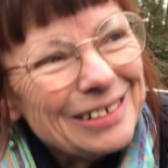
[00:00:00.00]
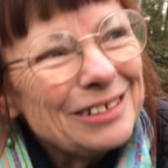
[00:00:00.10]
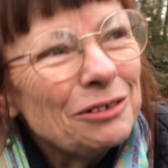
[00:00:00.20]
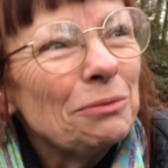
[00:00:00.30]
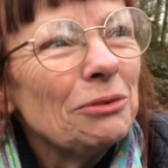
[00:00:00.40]

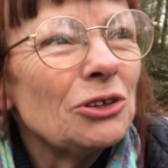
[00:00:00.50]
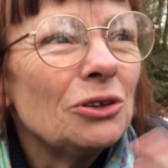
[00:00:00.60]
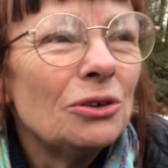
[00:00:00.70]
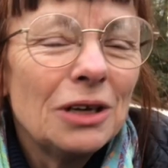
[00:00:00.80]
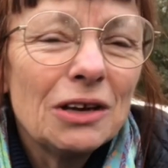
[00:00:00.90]

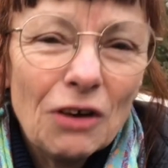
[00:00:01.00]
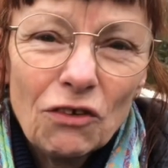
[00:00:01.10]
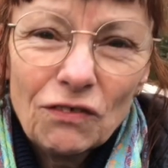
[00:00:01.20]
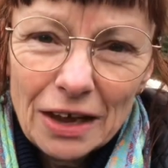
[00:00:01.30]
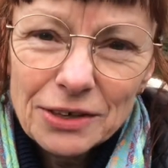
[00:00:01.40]
to give
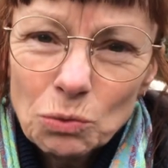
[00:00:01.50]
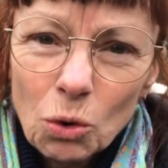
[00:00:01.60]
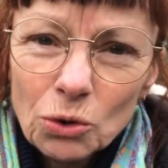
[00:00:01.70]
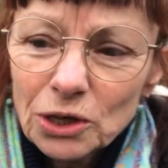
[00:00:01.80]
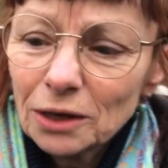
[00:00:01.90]
off less
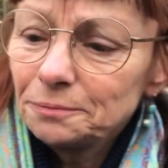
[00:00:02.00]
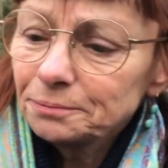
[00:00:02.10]
water.